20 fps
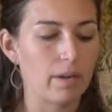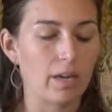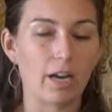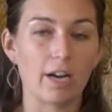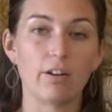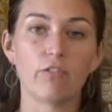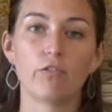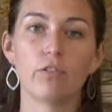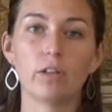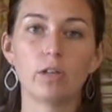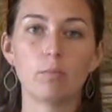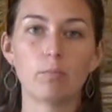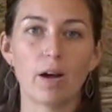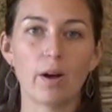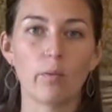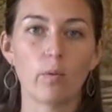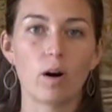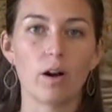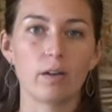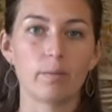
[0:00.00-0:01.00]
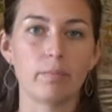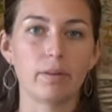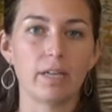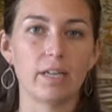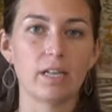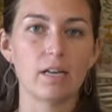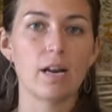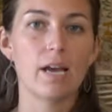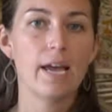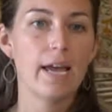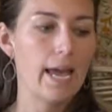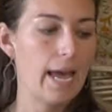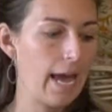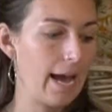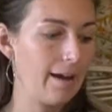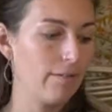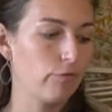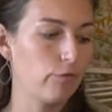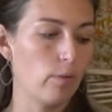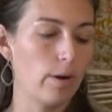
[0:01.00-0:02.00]
And I'd fill my water bin
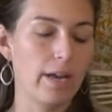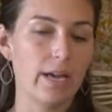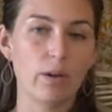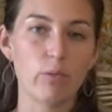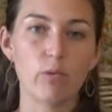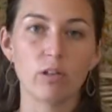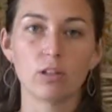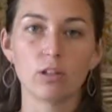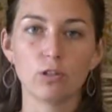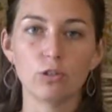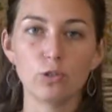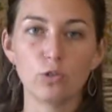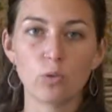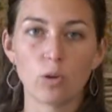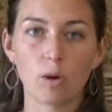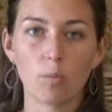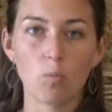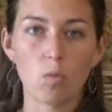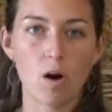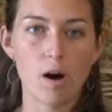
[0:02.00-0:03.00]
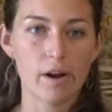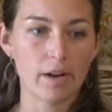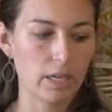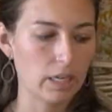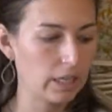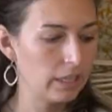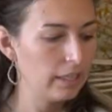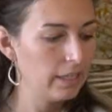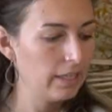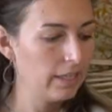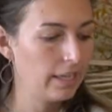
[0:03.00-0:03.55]
halfway with lukewarm water